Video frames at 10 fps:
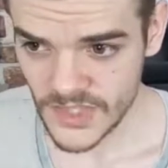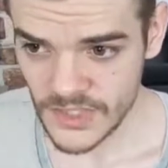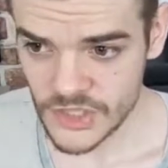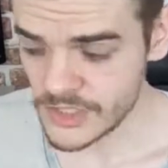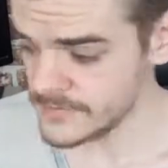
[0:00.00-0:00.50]

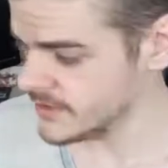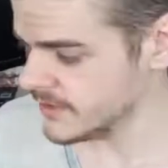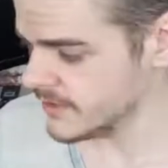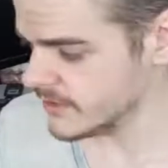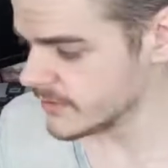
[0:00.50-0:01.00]
showing
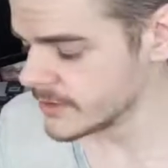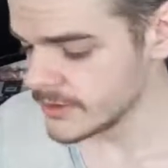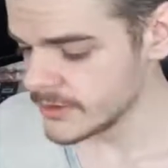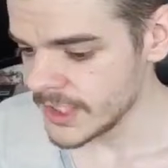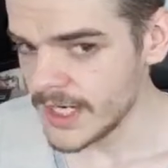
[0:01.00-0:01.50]
you
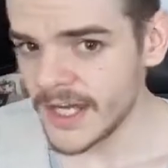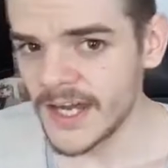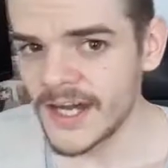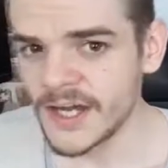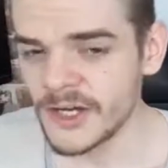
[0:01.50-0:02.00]

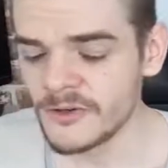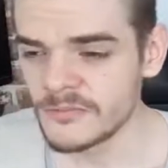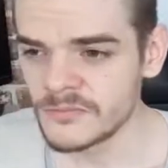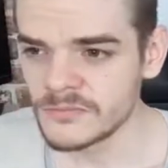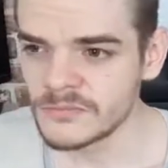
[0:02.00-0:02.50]

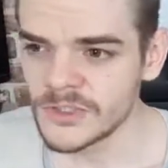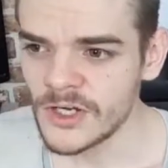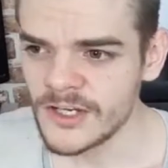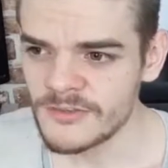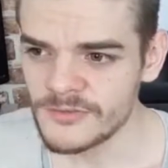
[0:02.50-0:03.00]

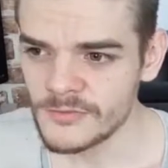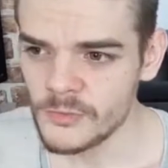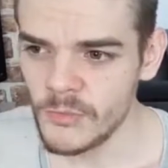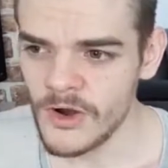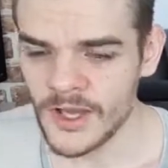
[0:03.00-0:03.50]
kind of
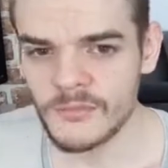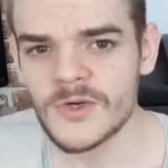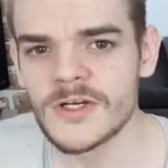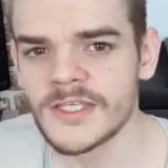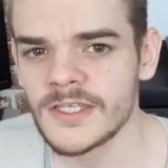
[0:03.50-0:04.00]
what I'm
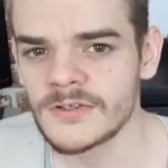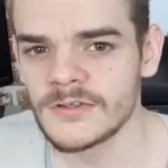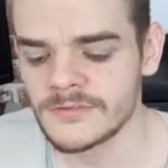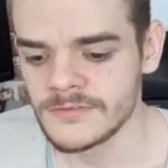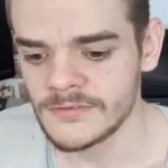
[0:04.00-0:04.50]
working
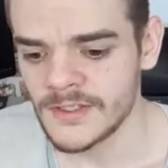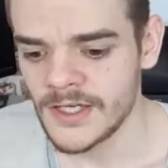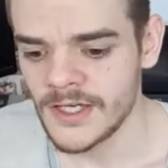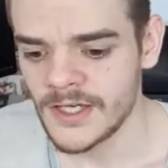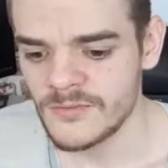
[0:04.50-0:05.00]
on.
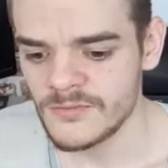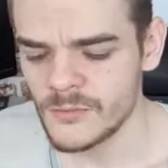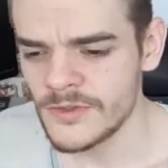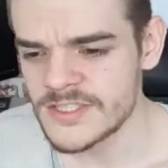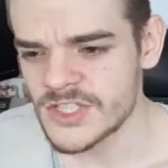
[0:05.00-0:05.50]

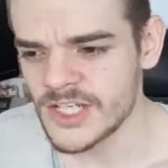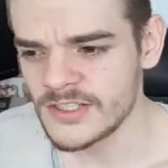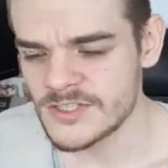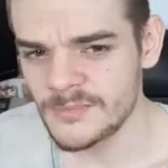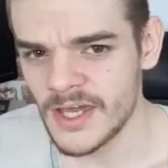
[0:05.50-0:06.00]
What this
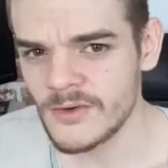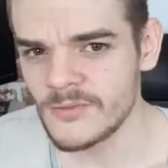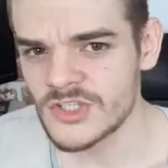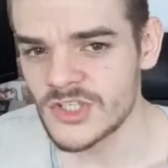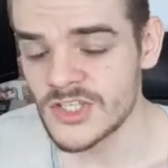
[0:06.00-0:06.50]
channel is about,
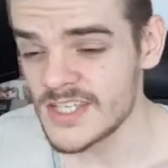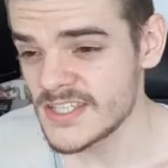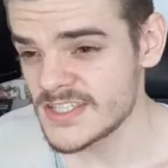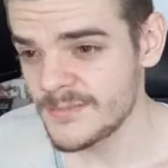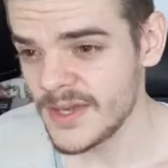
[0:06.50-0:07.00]
which
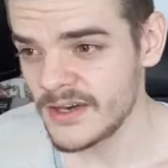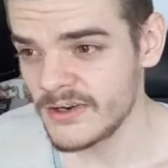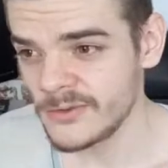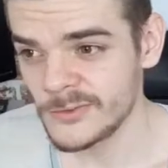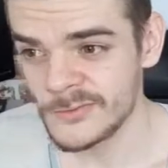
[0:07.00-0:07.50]
is
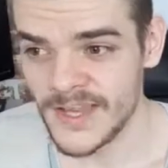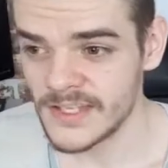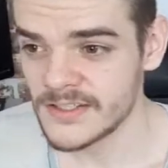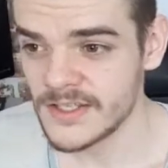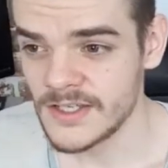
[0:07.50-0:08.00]
about
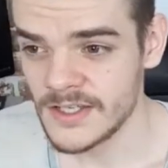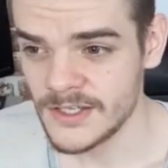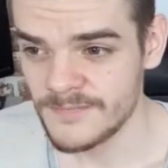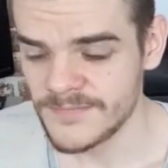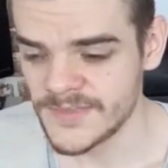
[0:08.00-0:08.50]

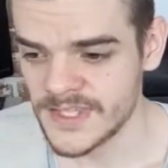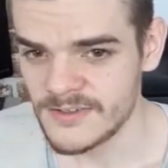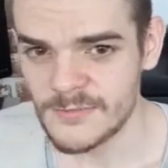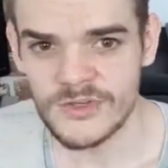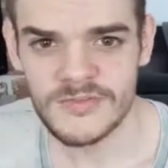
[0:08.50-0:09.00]

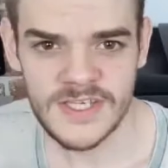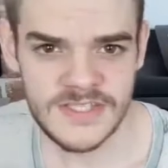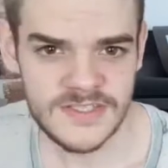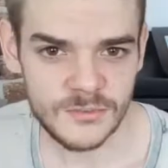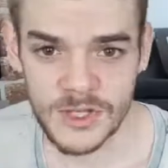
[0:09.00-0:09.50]

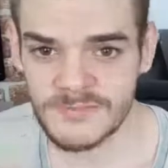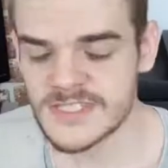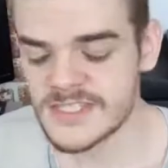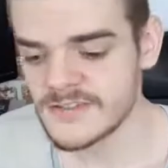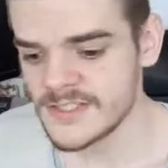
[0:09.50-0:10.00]
movies and web
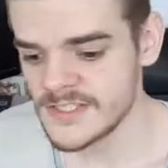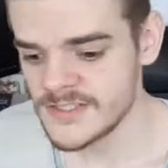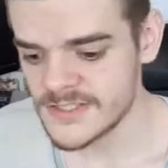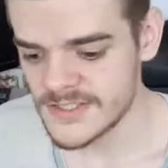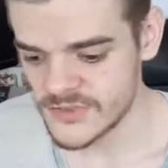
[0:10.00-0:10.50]

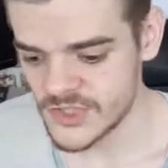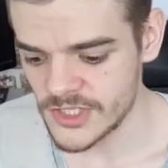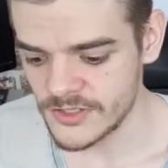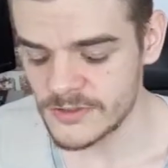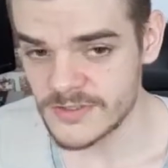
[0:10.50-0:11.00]
series and
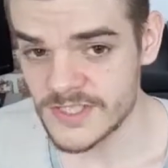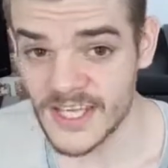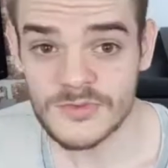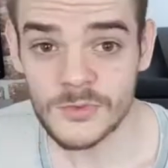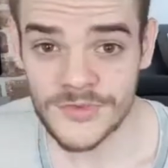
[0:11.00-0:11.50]
shows, and
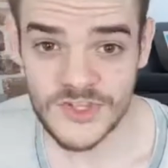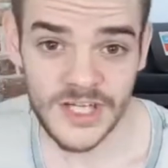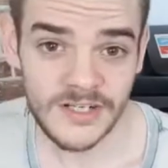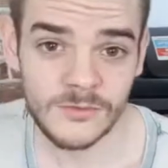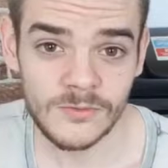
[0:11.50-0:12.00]
that's what the
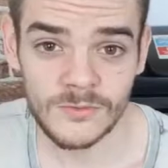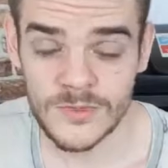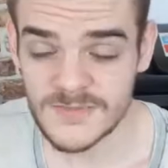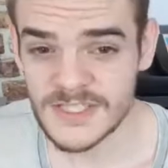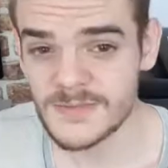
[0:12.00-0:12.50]
channel
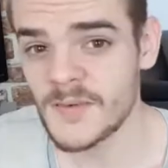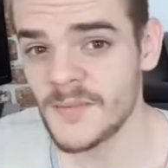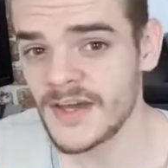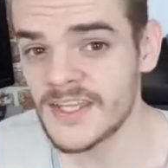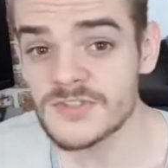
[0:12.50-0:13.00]
was meant to be
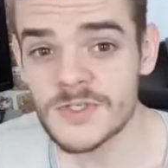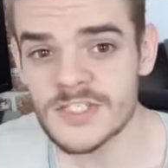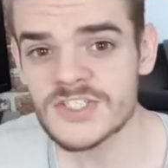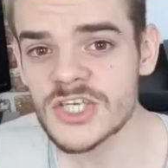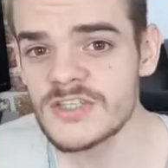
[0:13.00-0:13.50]
about. And that's why
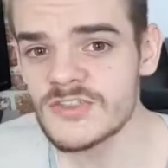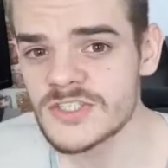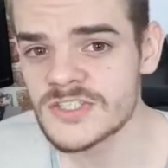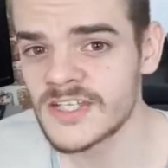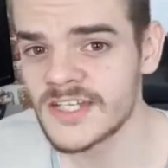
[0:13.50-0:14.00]
these
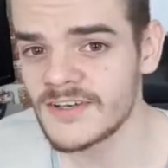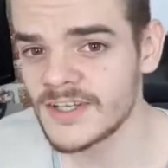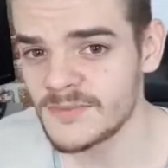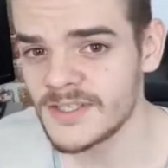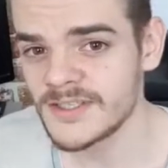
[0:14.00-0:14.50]
changes are now
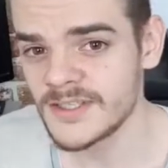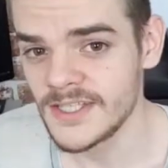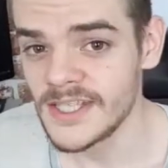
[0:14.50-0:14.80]
coming